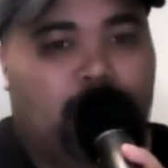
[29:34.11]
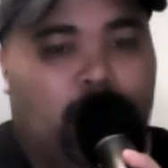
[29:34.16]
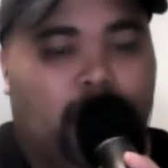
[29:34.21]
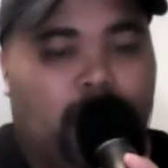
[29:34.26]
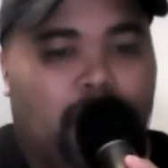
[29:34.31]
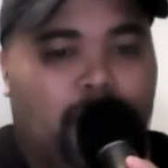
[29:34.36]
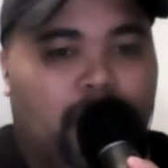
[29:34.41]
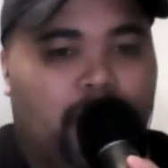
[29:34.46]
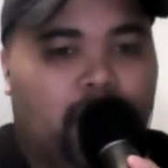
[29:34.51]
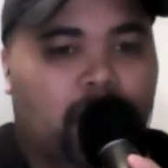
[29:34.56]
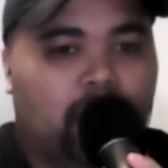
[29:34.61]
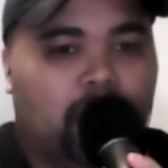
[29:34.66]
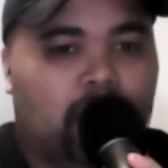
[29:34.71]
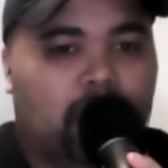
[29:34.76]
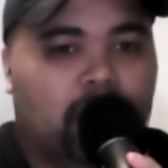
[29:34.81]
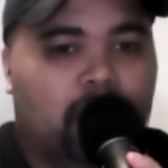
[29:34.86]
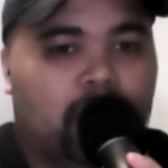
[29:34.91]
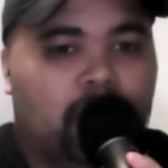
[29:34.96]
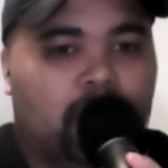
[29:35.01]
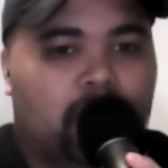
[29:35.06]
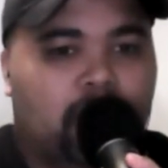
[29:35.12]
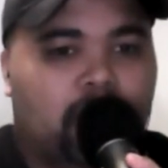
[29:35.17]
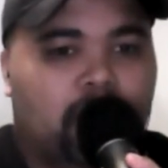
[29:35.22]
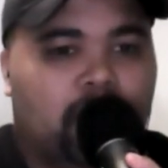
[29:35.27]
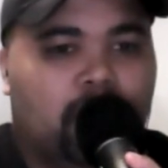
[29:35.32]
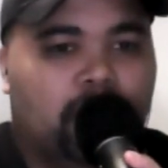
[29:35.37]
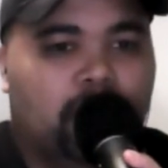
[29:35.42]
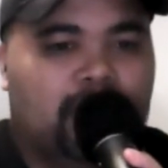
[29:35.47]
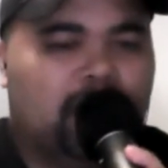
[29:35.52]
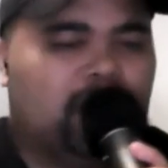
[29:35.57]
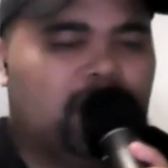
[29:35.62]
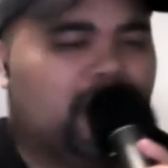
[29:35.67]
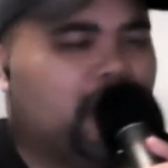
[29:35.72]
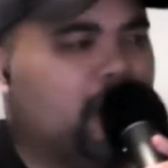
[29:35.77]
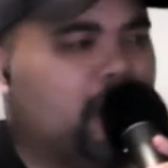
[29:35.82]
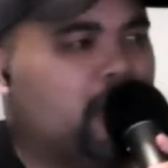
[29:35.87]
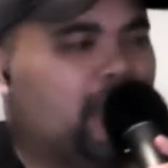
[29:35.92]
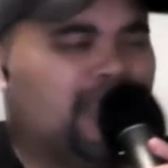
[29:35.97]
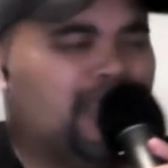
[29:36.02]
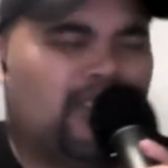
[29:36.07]
he won the belt, but then I'm
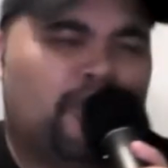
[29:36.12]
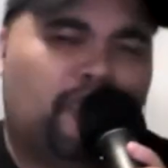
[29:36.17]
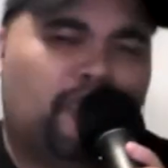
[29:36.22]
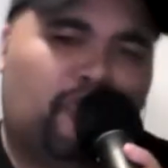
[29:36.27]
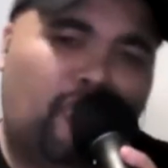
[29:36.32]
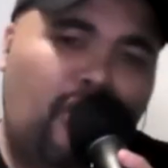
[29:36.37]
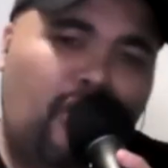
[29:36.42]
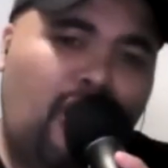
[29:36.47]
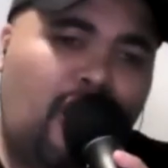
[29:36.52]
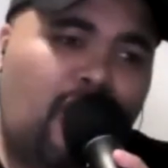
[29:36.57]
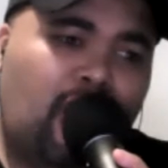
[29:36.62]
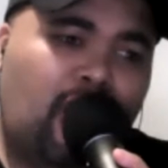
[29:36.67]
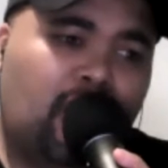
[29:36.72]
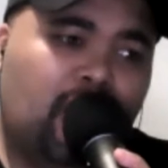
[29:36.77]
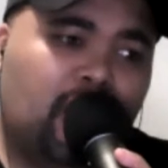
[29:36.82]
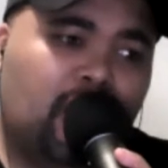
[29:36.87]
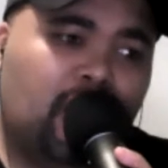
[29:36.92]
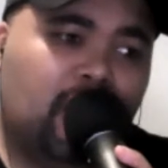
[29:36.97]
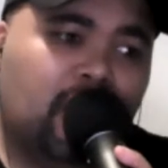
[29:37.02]
thinking it's on Raw.